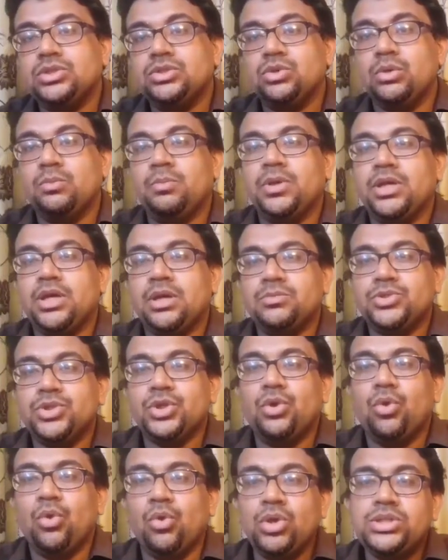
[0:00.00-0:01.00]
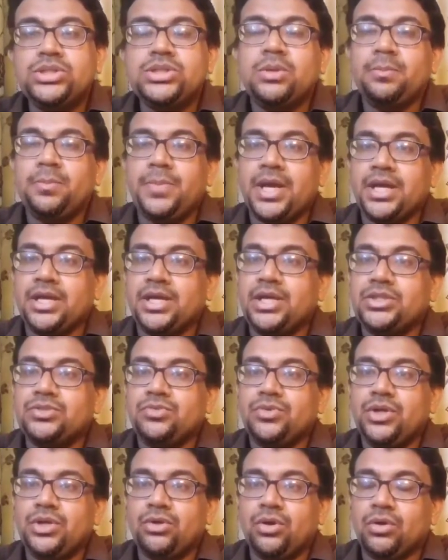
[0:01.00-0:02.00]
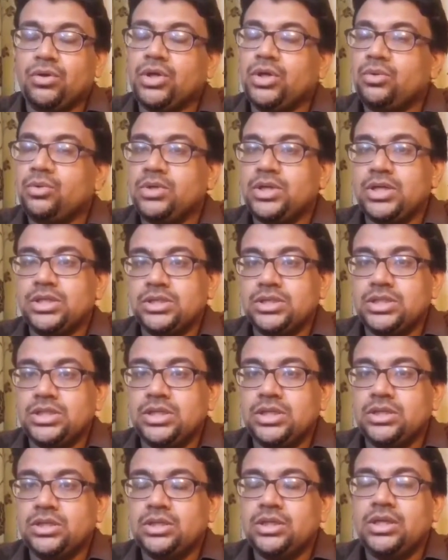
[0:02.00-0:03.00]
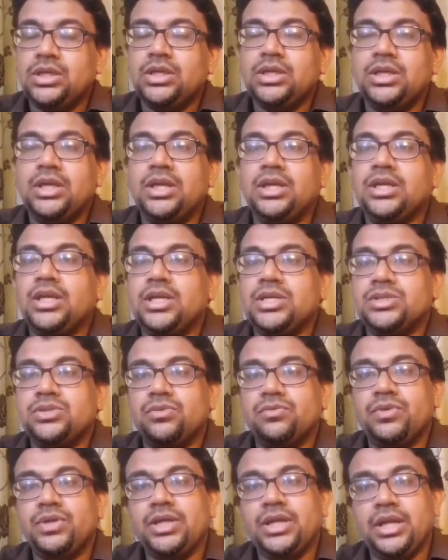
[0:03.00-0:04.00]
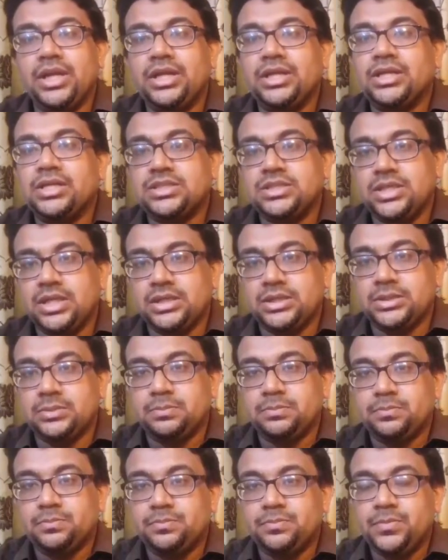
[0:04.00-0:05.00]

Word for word: So it becomes a wholesome package for a doctor to consider in case of a clinical setup.